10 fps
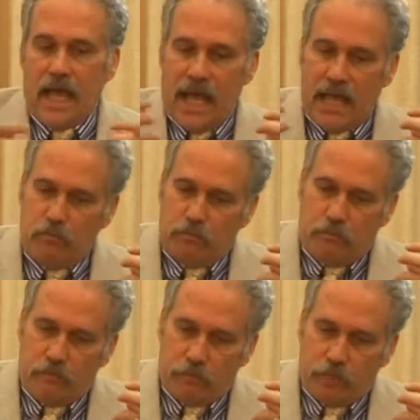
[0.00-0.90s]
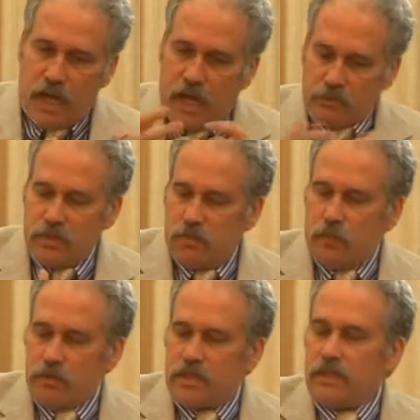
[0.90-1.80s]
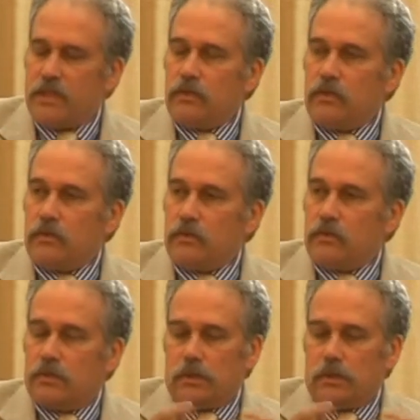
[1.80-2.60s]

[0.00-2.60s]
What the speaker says: And perhaps the most single